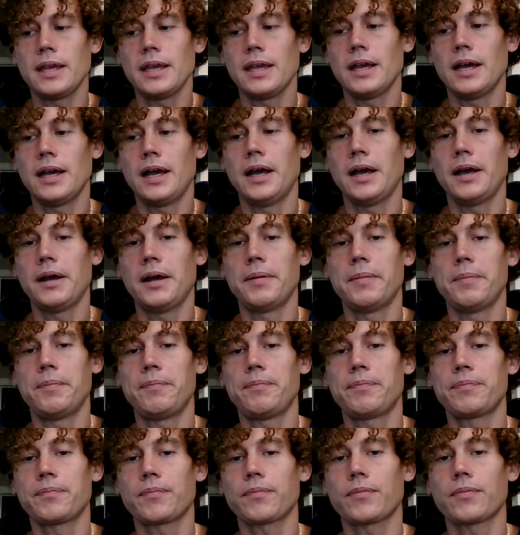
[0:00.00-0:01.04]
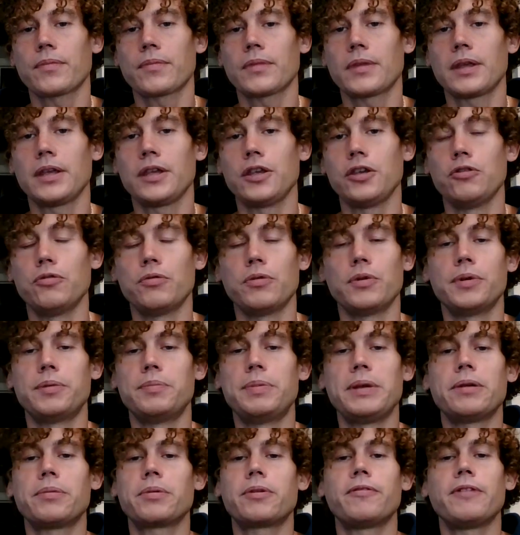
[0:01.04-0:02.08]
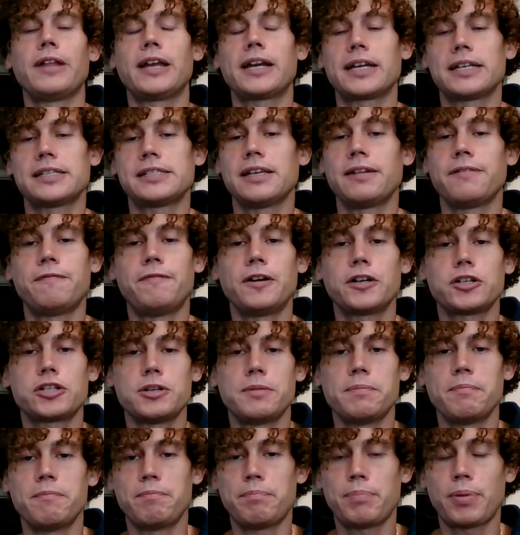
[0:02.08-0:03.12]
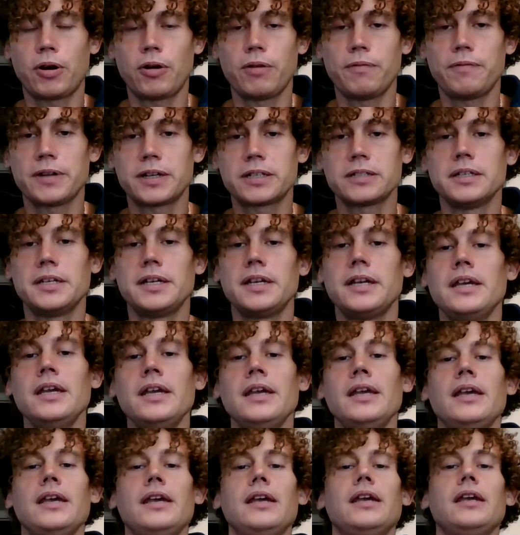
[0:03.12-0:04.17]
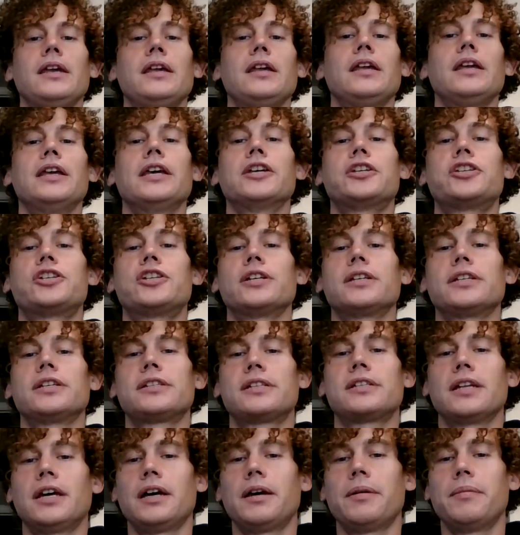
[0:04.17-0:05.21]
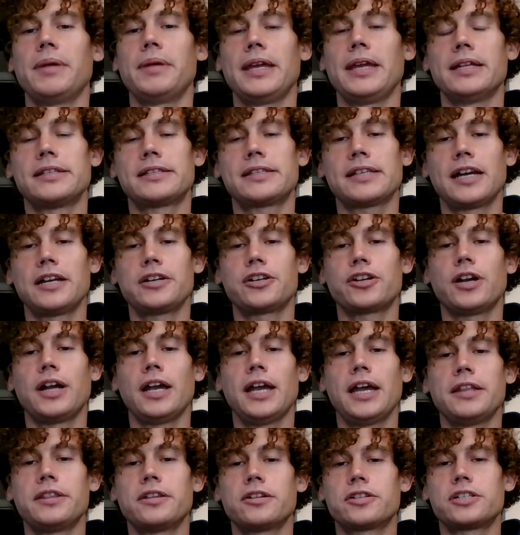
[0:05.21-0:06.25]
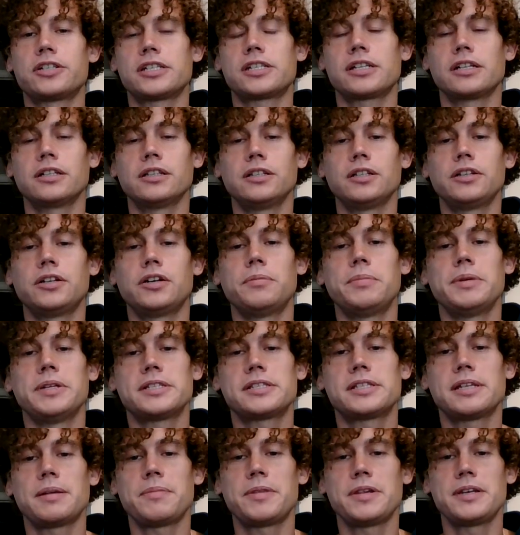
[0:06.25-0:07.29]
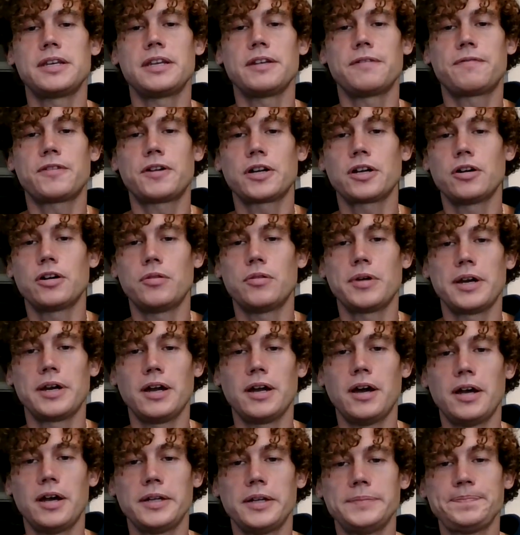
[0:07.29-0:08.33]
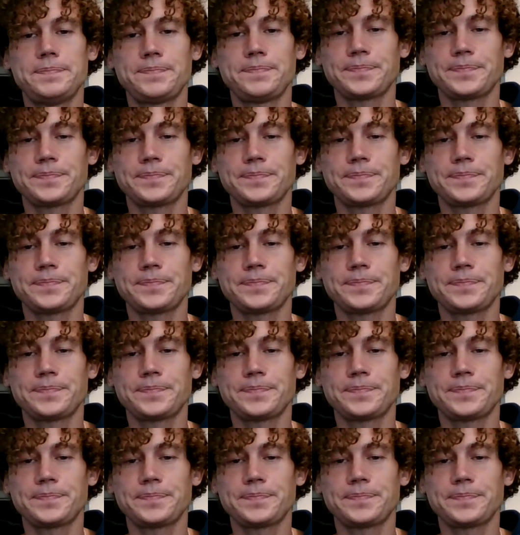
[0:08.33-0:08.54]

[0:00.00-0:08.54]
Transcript: um, you would be able to, like I said, function perfectly it's just um, inside your head there's just a little bit something different going on